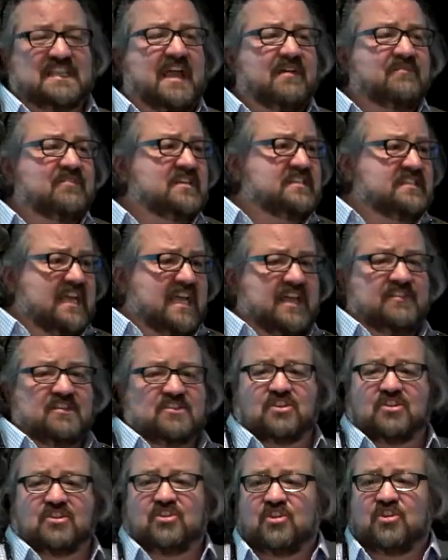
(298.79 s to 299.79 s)
Every day
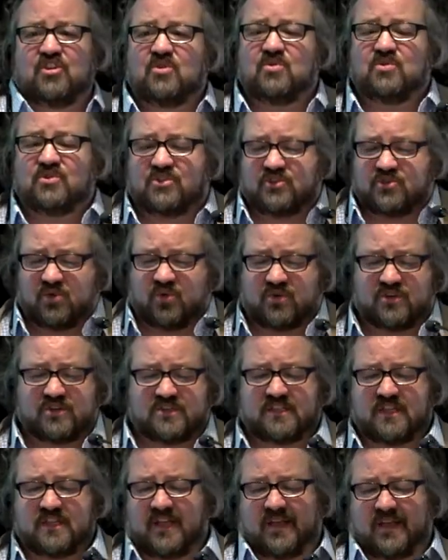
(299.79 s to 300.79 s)
there's a new
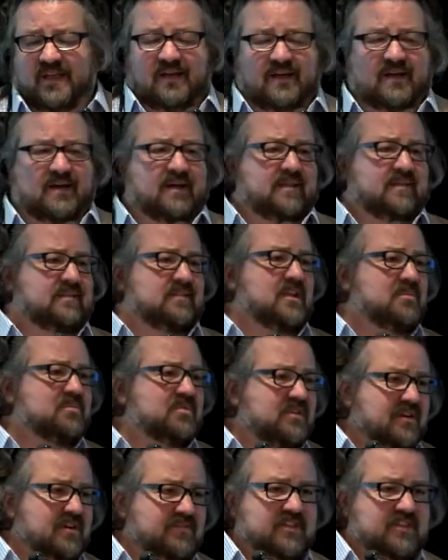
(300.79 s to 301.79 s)
source, a
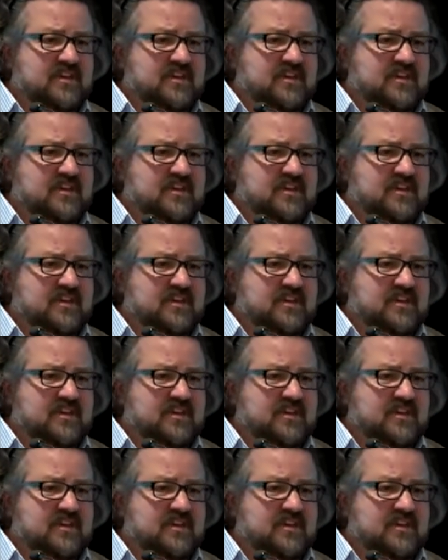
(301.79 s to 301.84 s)
number of